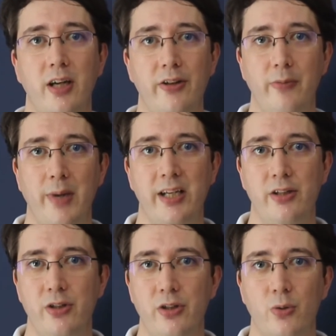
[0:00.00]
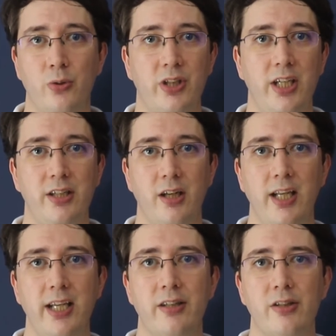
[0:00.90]
other managers or senior
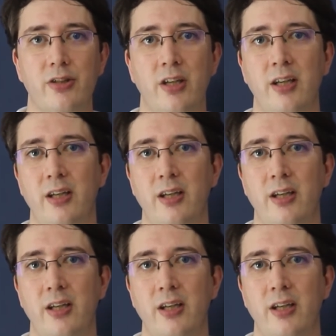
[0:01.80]
leaders